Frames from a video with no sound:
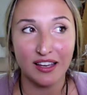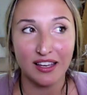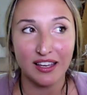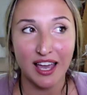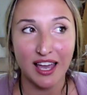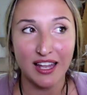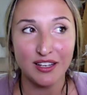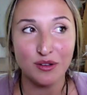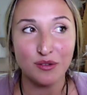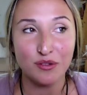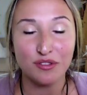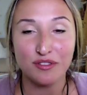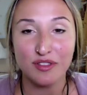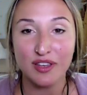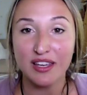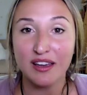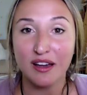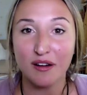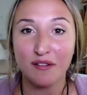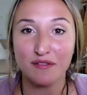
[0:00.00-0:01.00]
Can you
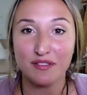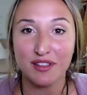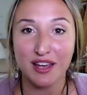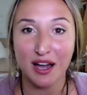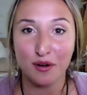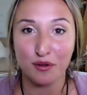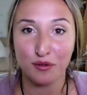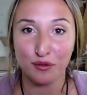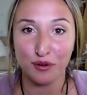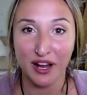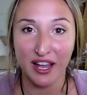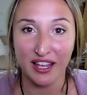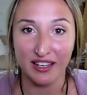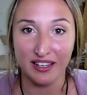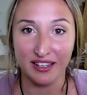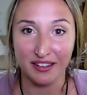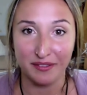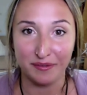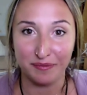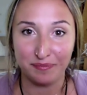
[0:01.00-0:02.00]
think of that
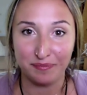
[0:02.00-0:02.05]
wren